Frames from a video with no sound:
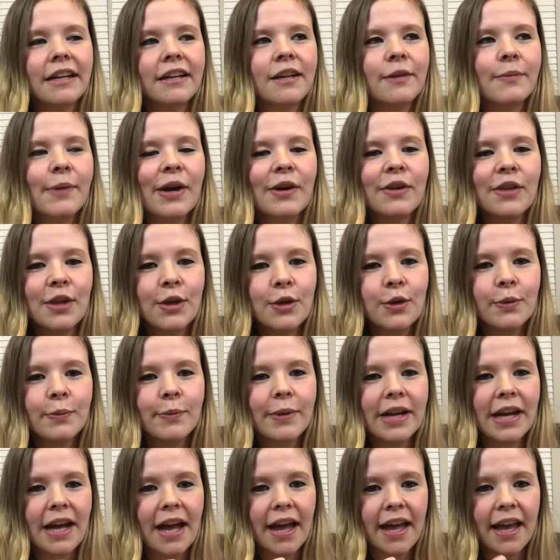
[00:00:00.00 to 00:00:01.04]
I don't know about you,
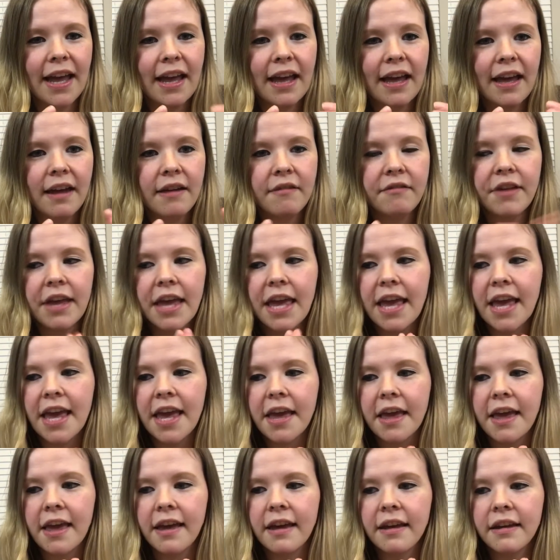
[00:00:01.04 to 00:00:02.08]
but I have
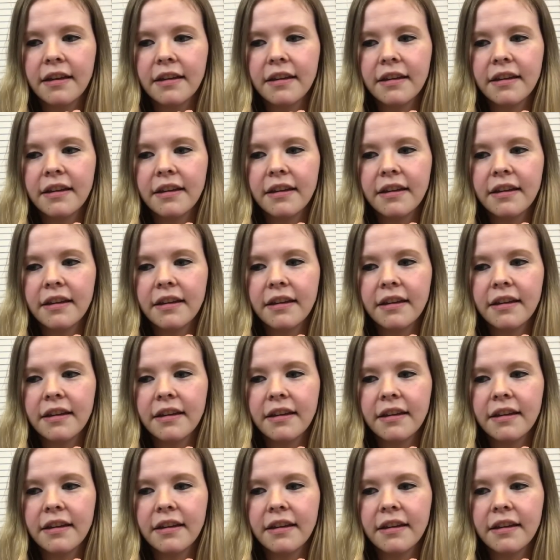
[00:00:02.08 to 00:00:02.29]
a